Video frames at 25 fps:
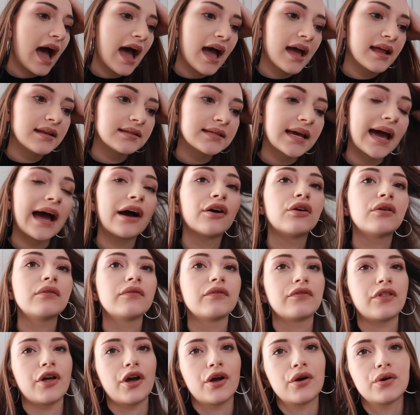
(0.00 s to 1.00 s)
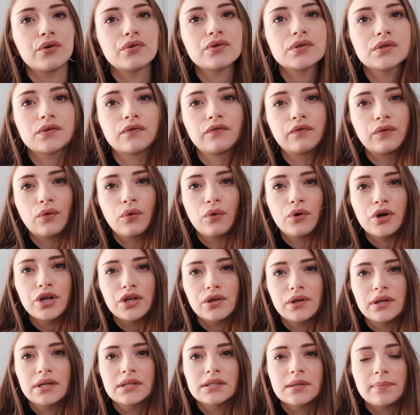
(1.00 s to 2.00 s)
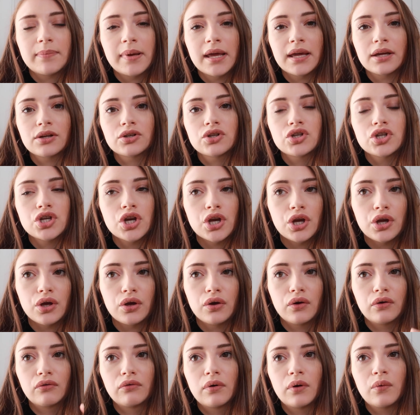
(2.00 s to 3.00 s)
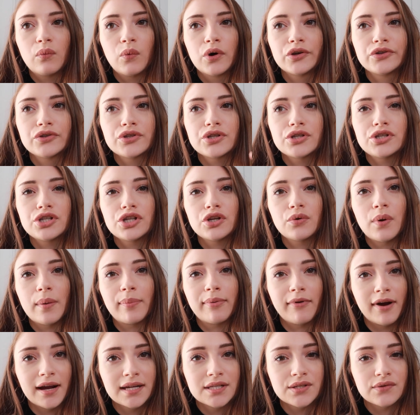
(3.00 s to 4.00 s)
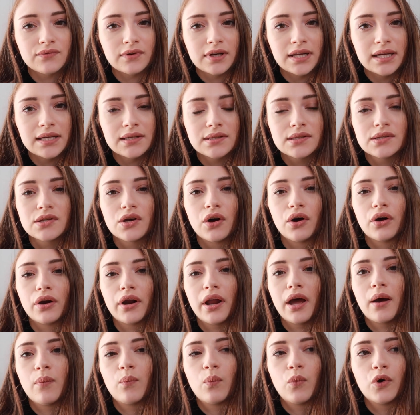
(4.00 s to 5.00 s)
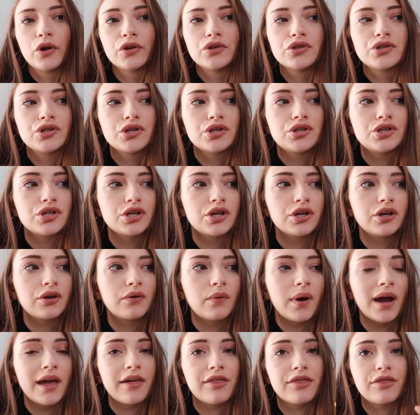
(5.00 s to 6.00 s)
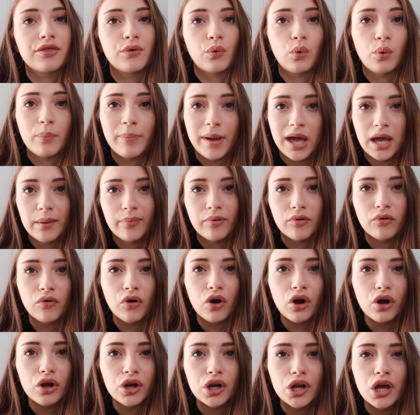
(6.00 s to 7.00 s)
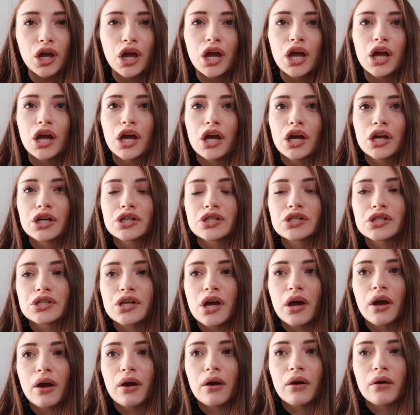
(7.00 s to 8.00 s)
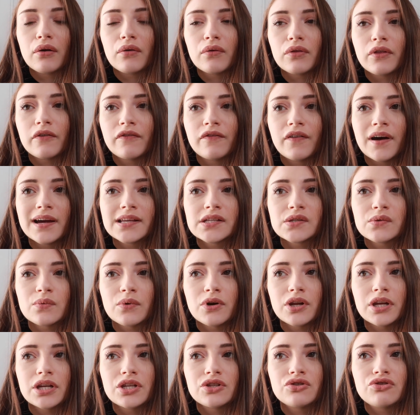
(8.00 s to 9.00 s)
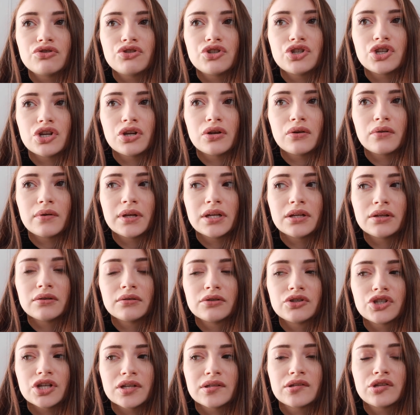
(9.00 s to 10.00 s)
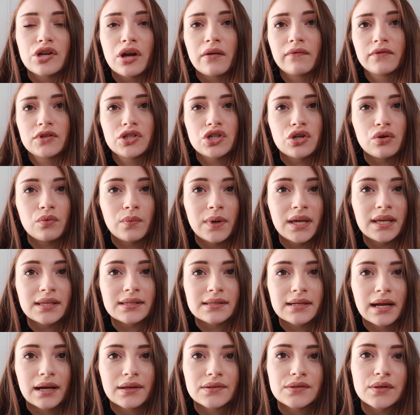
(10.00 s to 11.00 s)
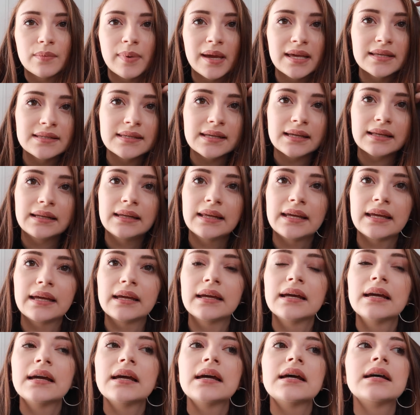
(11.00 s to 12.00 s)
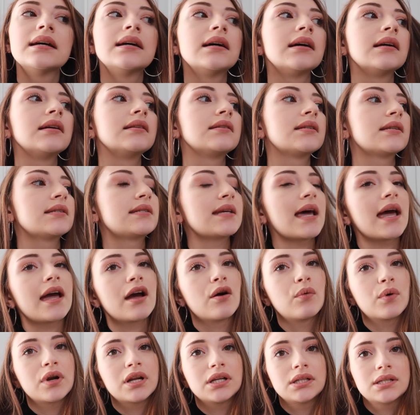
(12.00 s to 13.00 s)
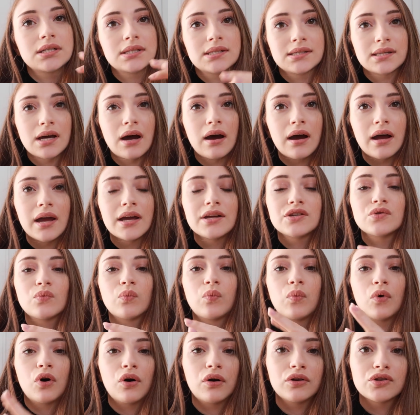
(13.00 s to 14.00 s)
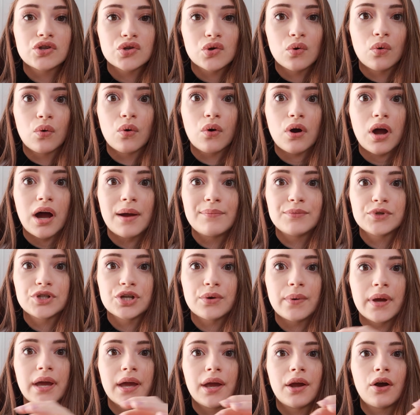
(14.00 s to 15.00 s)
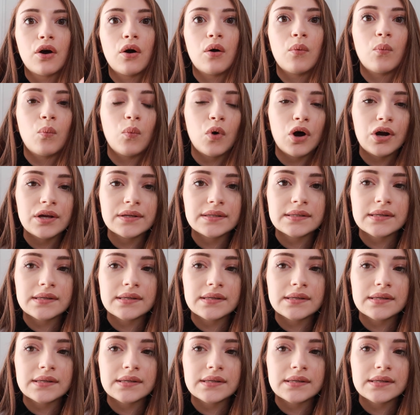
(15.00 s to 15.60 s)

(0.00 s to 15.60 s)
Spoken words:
and out of those 4 you need to pick 2, one to do a press release on and one to do a thought paper on. So the first one is due in just over 2 weeks now, so basically today I want to decide what talk I'm doing on what